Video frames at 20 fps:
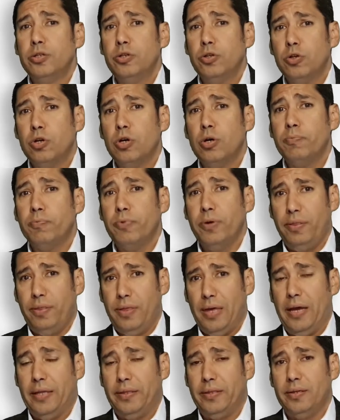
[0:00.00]
To cope with
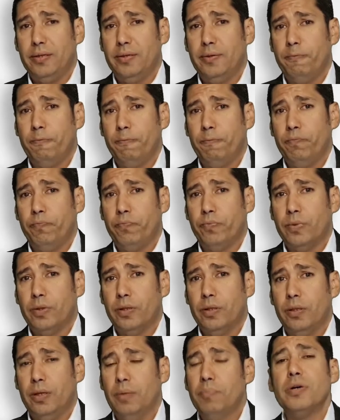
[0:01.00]
that,
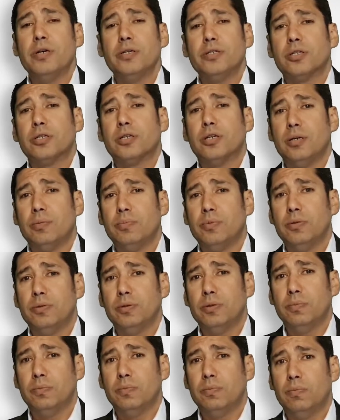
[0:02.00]
the most
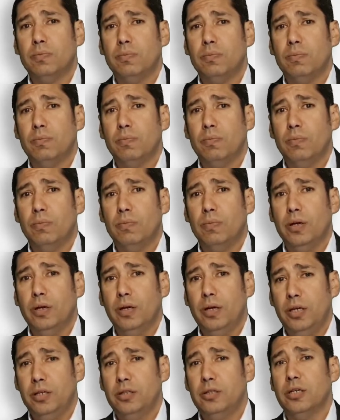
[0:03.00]
common
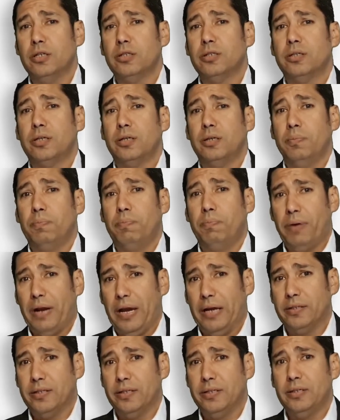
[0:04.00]
industry
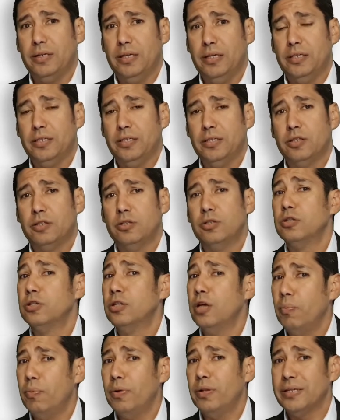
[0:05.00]
practice is to
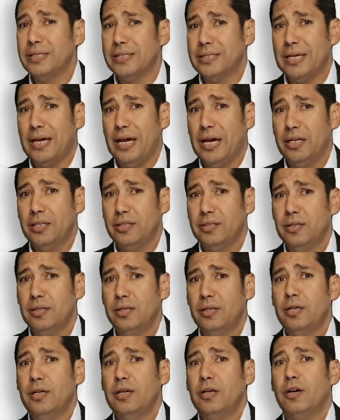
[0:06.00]
double the size
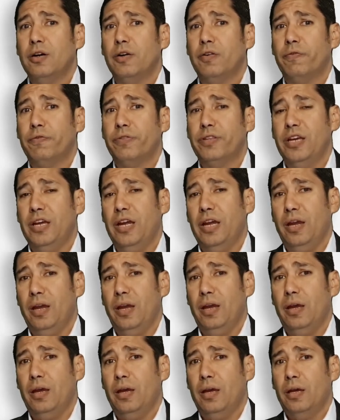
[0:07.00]
of the
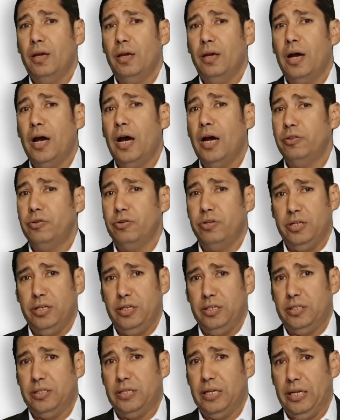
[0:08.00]

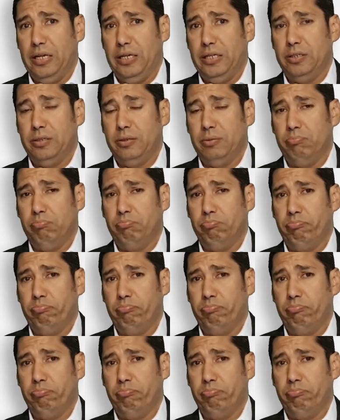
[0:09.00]
hydrogen installation.